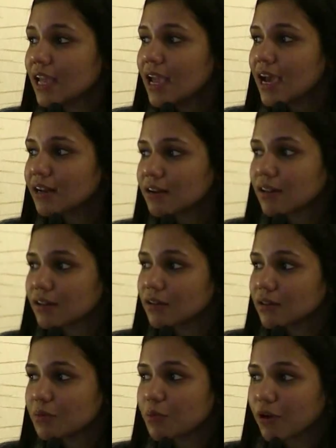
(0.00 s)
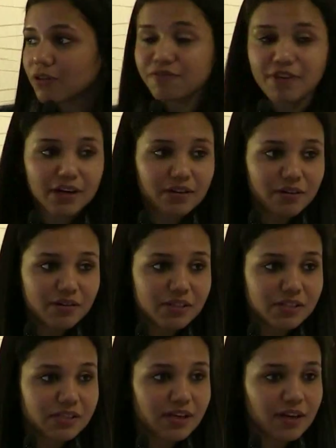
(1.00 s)
And another important factor
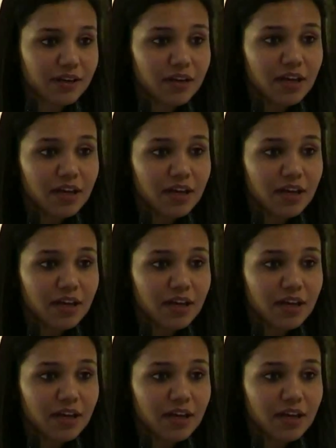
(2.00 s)
is that